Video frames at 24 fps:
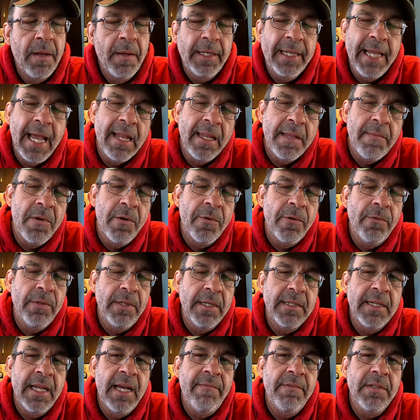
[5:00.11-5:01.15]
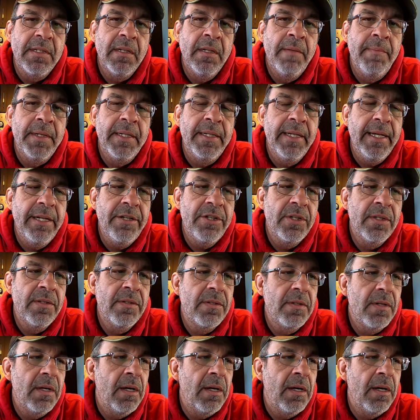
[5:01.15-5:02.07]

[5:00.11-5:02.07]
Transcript: Kalimoto does have its limitations.